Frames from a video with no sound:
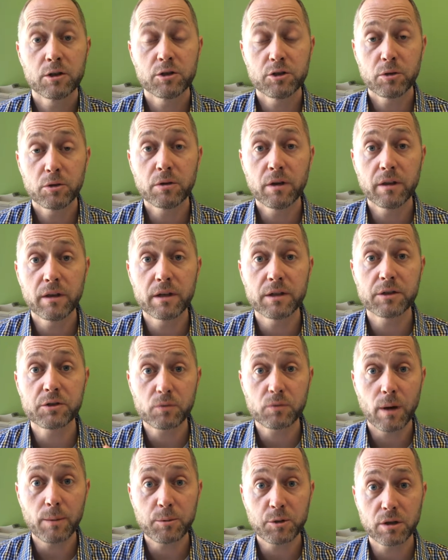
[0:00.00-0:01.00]
Due to the
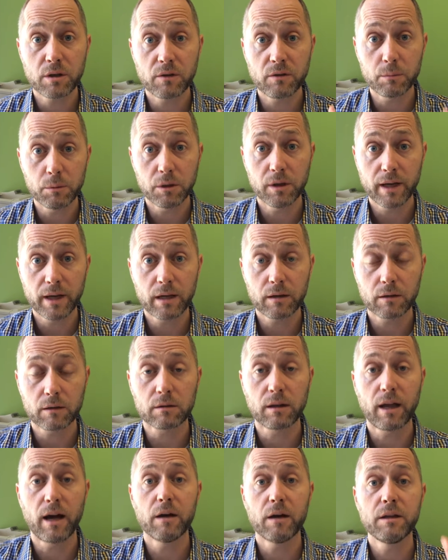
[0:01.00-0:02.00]
disruption of the molecular
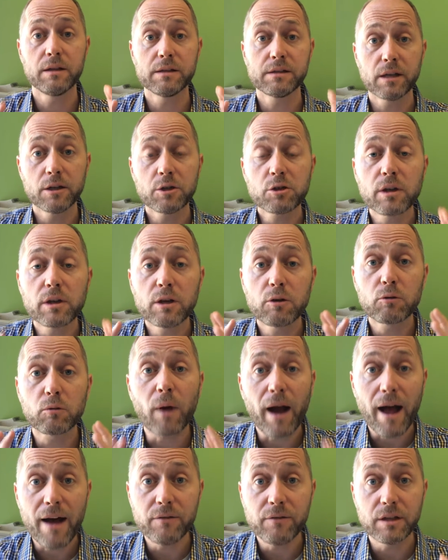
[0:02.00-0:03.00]
cloud, essentially
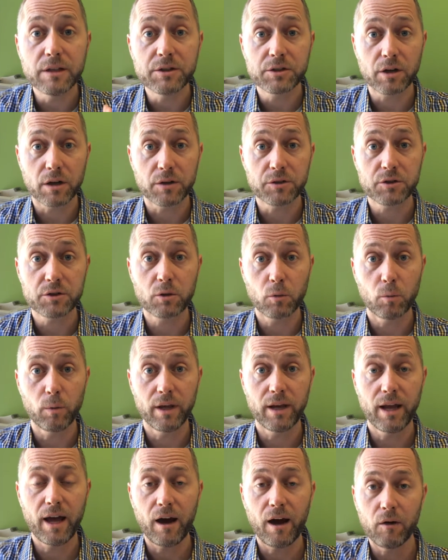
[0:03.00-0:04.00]
gravity starts to
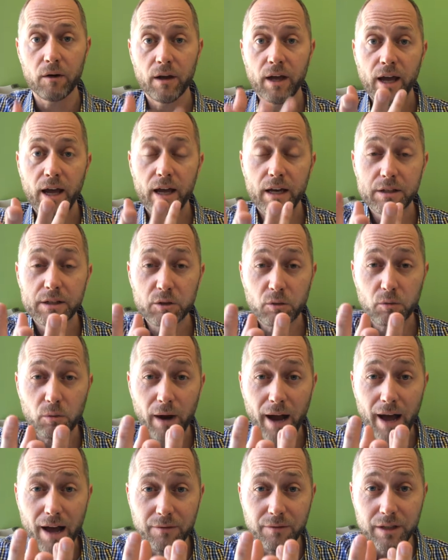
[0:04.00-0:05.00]
win out, and it's
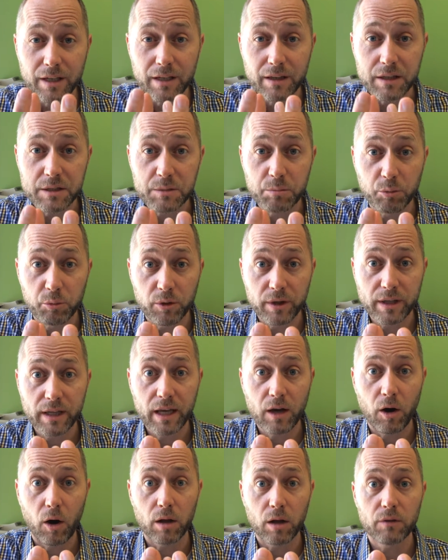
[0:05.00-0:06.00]
gravity that's
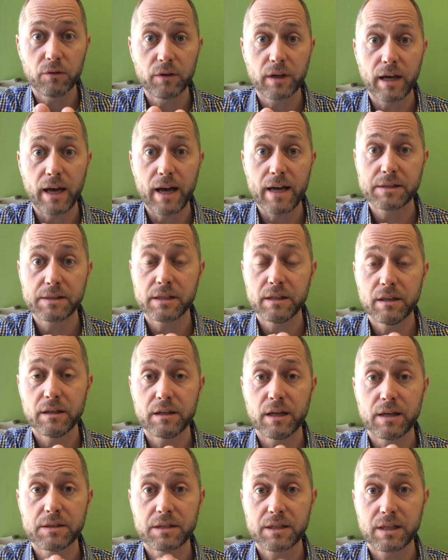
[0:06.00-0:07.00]
bringing all of the gas and the
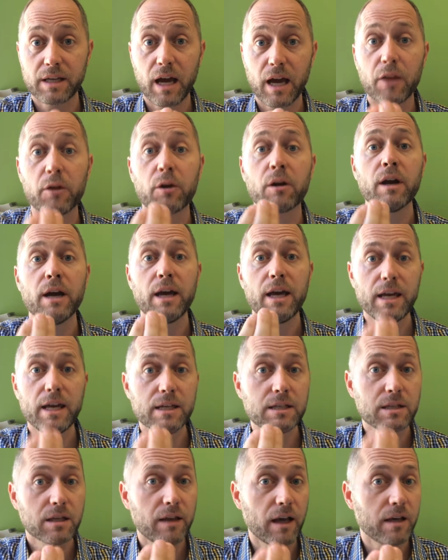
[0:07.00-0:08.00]
dust together
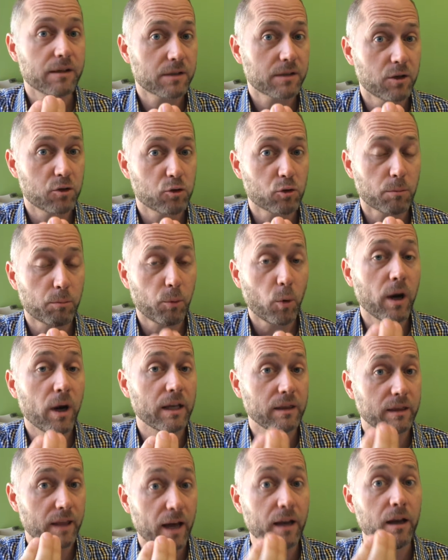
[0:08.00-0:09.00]
into that central
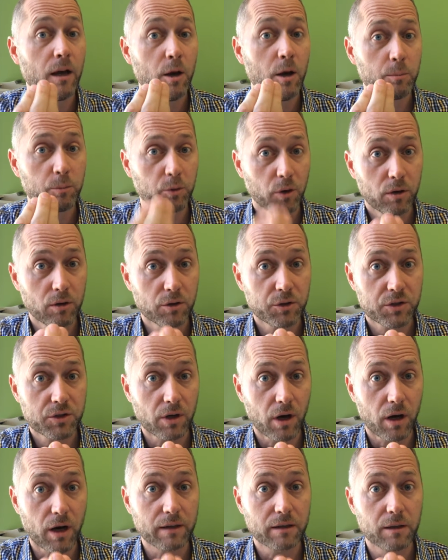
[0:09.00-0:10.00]
point, that
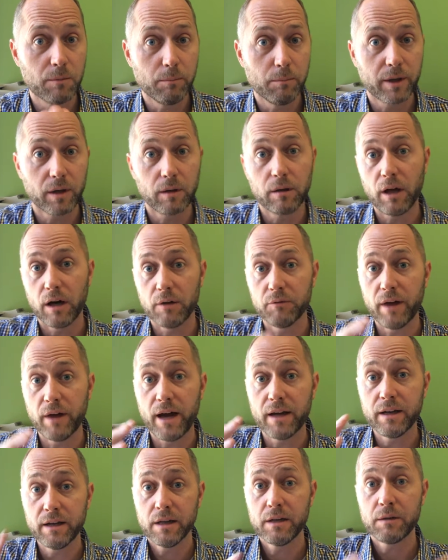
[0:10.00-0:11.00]
protostar at the middle of
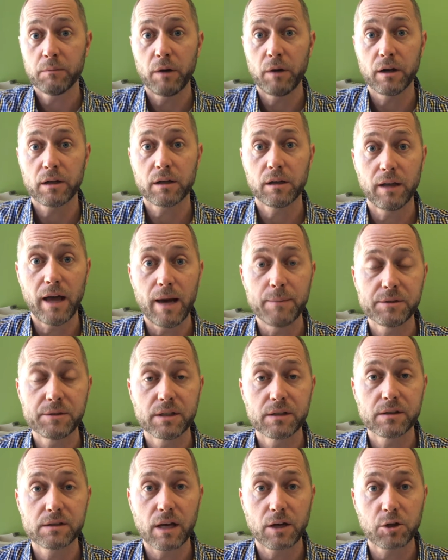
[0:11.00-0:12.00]
that
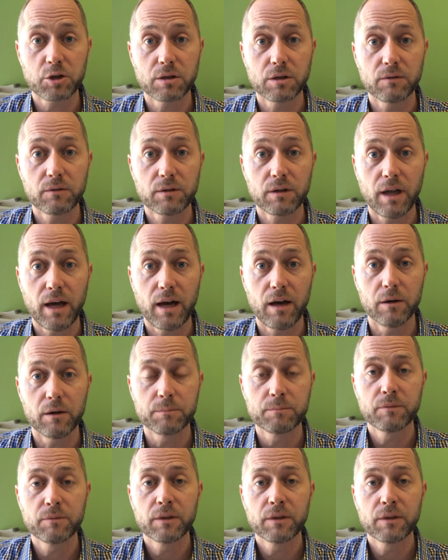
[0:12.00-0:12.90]
collapsing section of cloud.